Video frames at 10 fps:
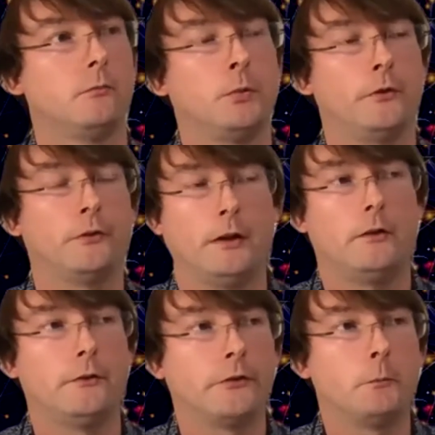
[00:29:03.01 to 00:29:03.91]

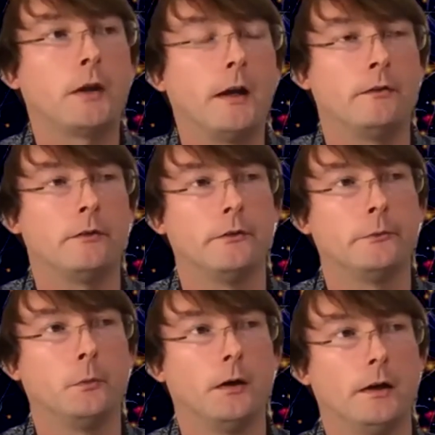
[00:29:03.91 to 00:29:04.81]
personnel in some
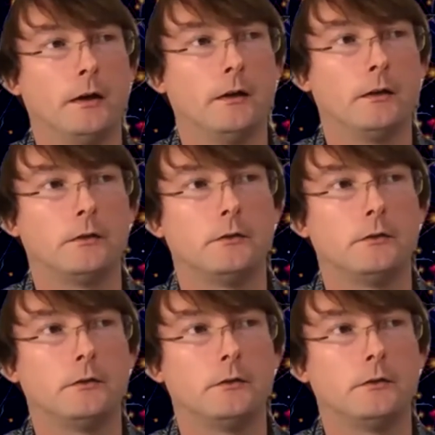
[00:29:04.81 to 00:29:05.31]
cases, where